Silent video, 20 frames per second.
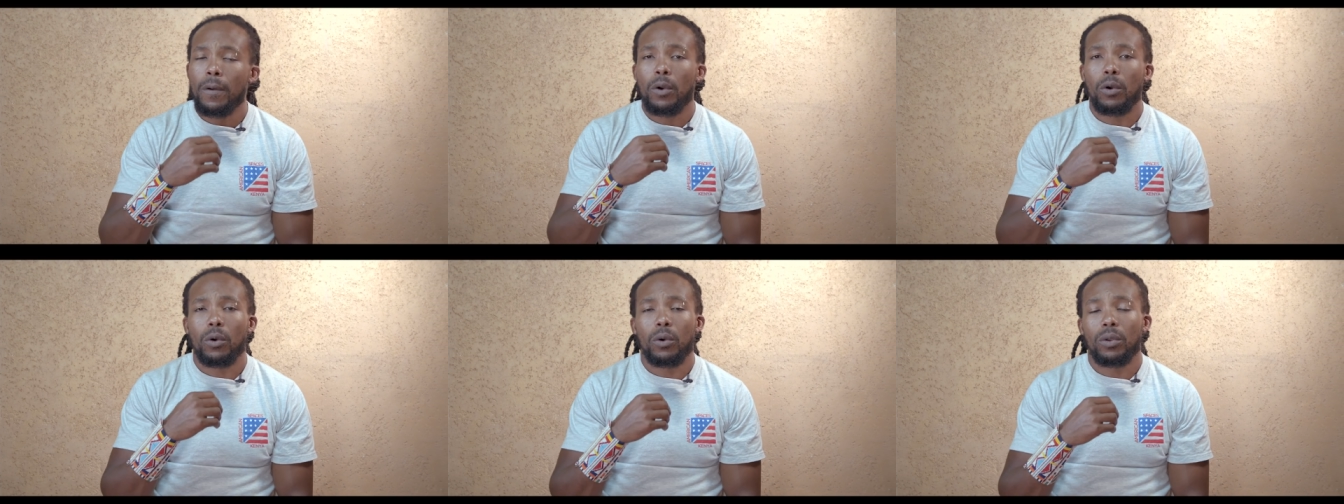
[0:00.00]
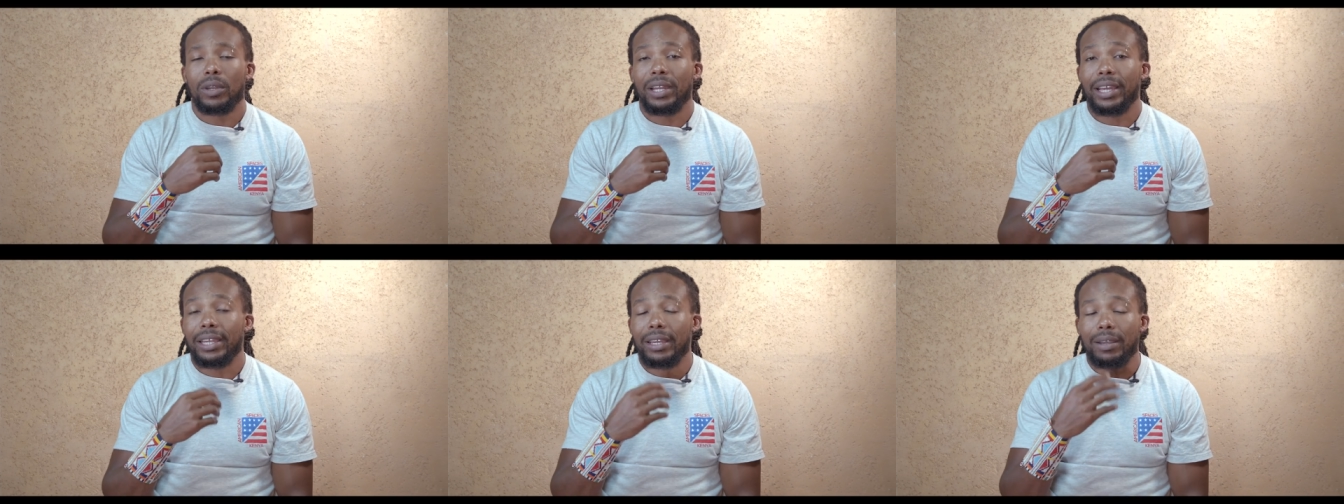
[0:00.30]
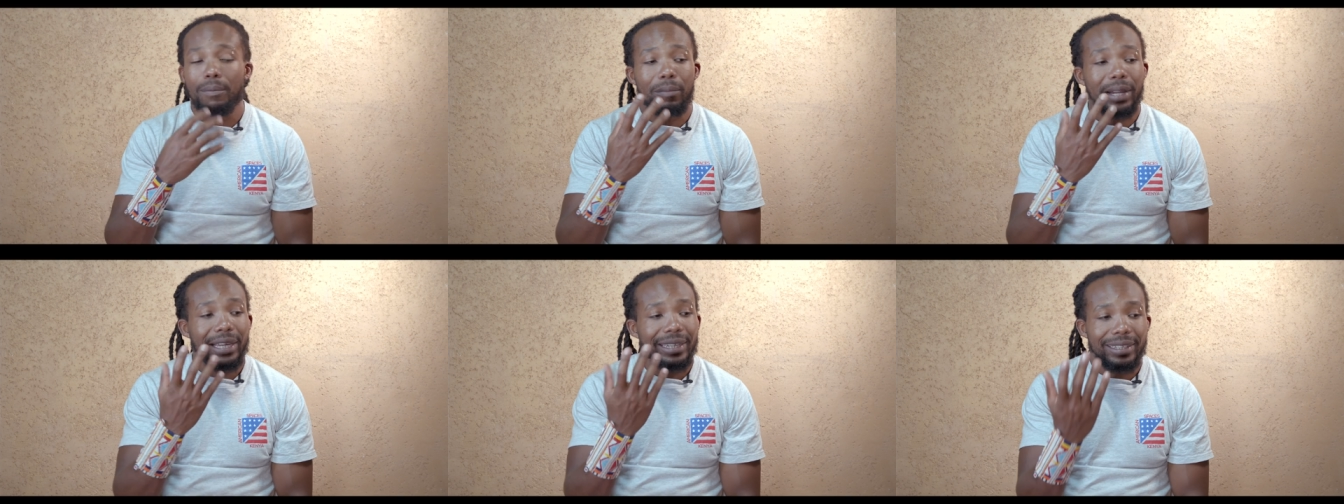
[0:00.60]
or like,
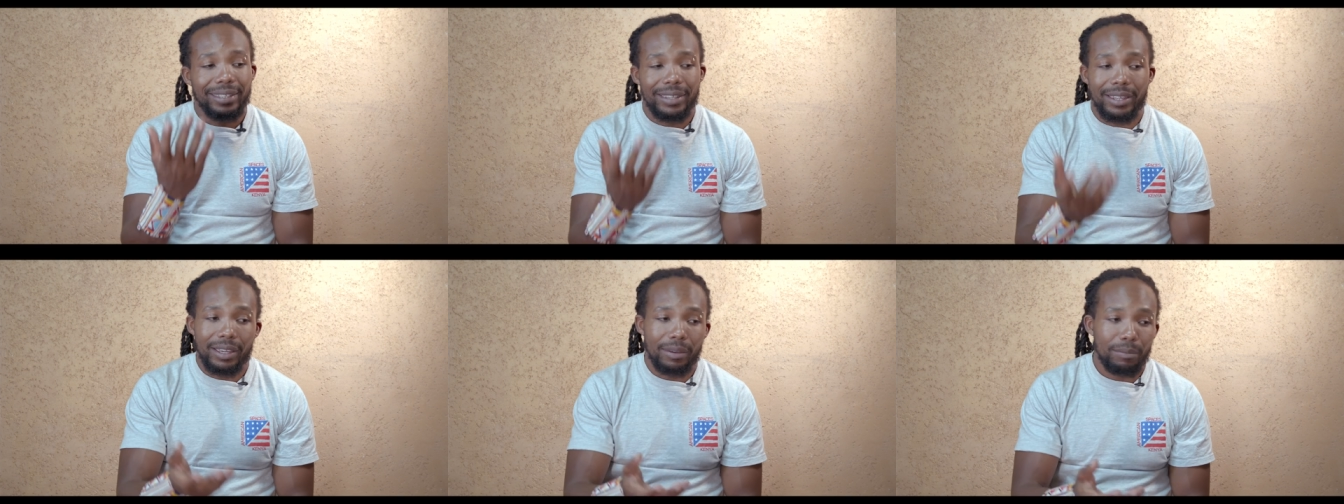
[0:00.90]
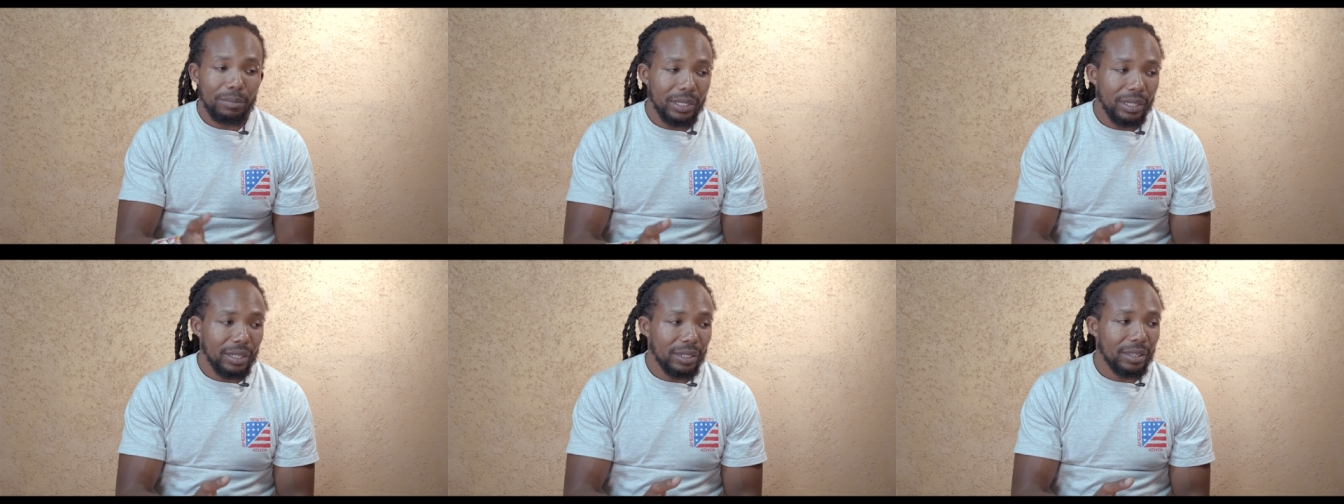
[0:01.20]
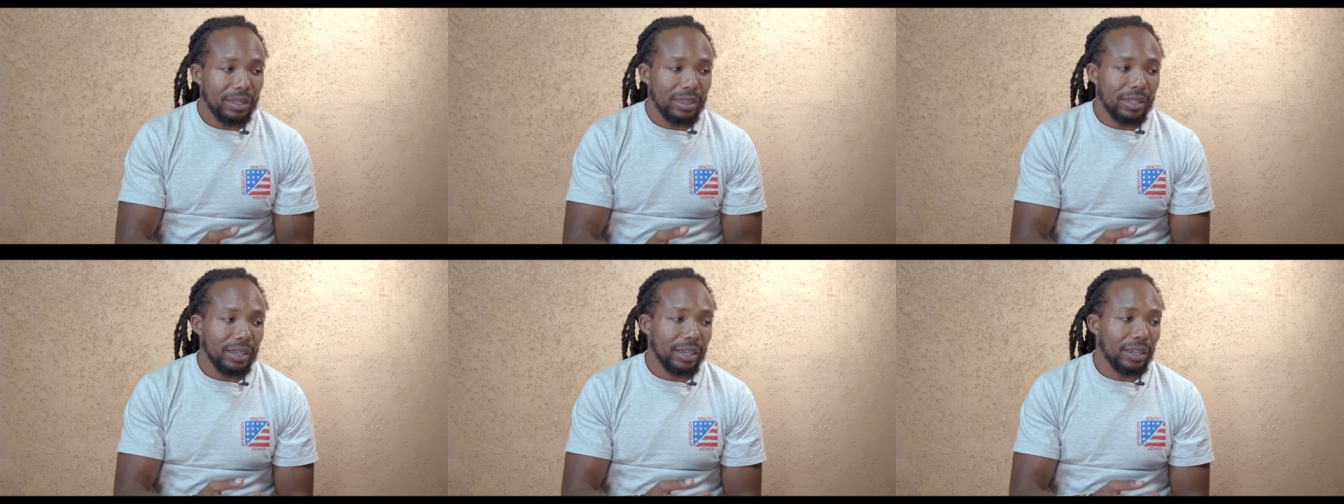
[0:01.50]
might there be
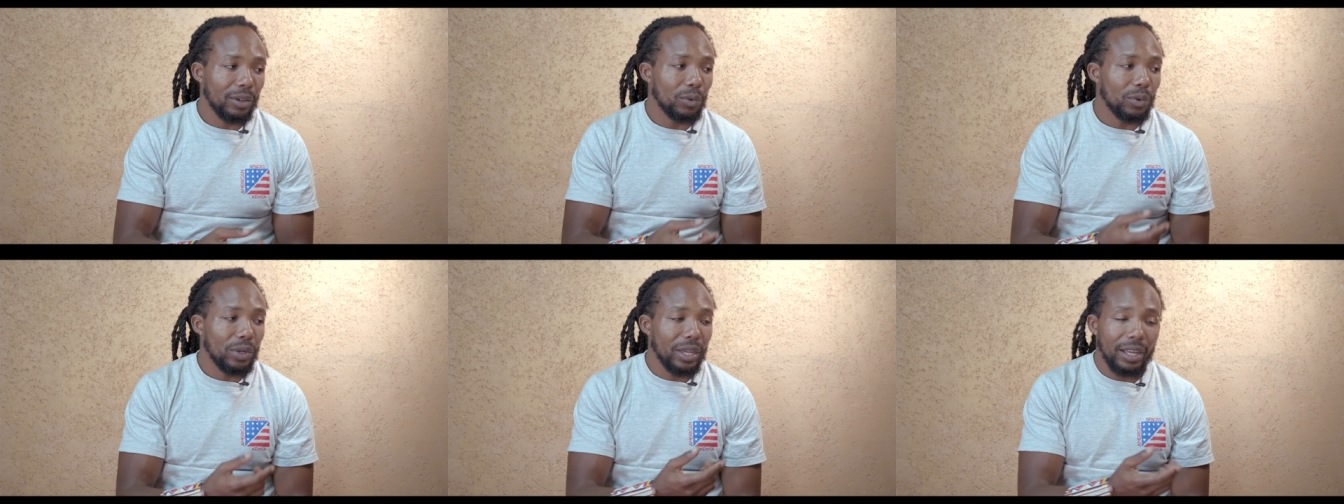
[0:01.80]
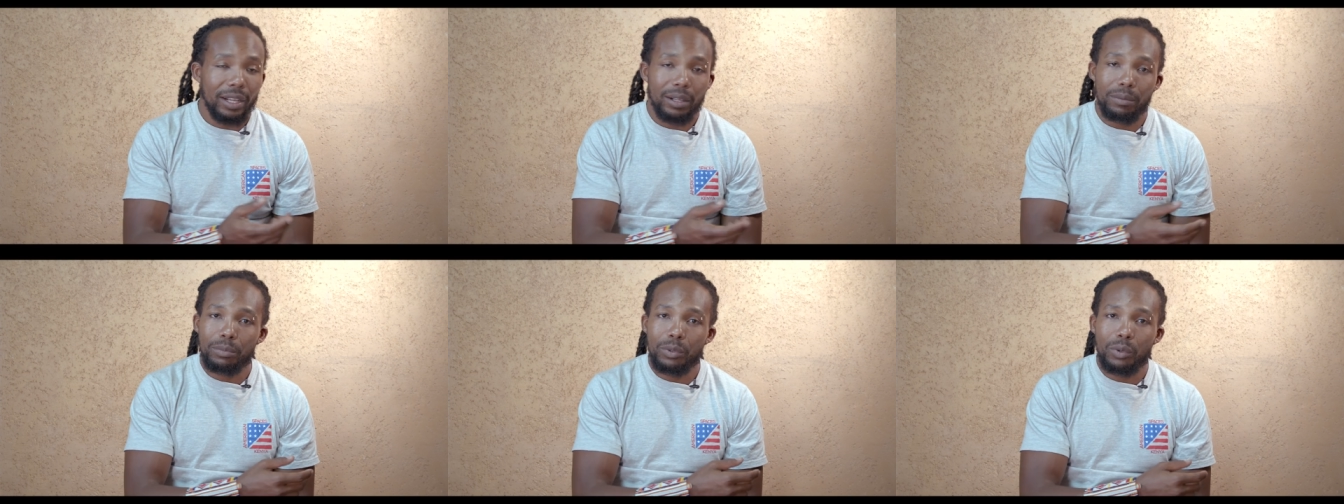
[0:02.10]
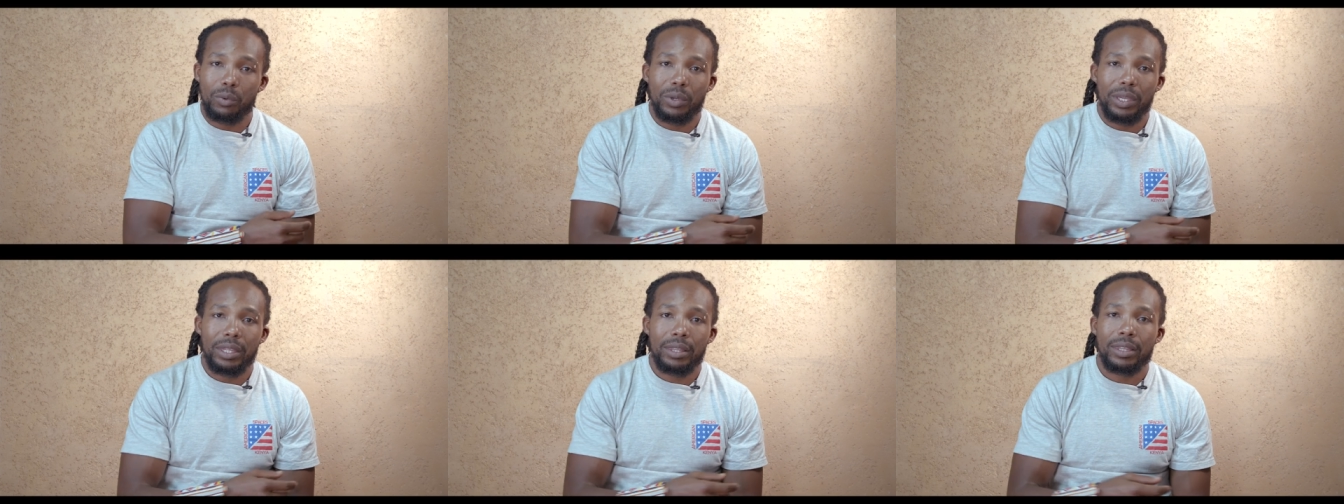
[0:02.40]
anything I could help
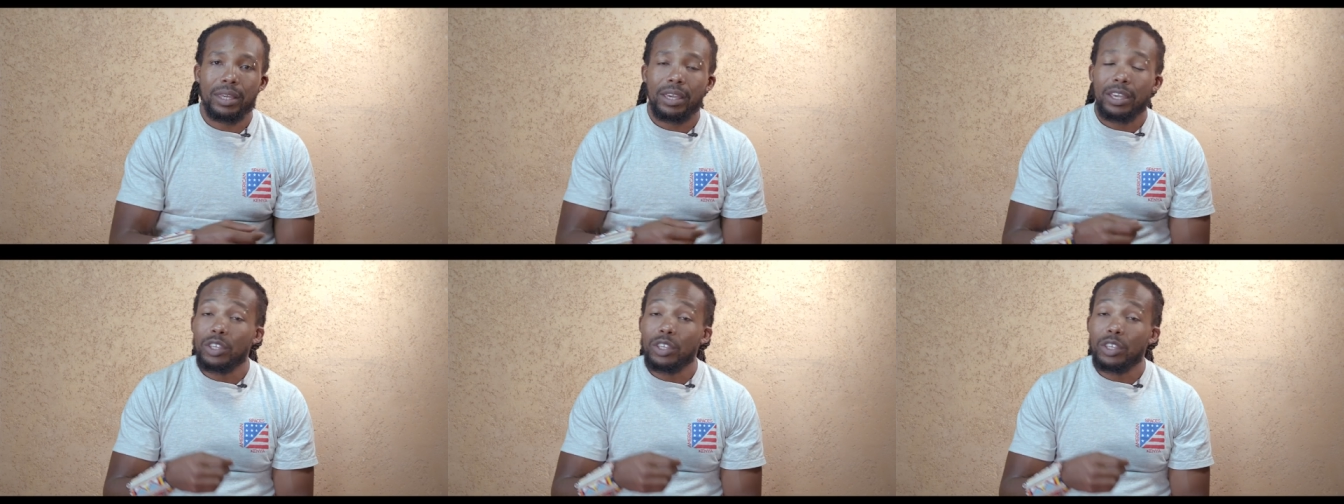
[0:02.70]
you with?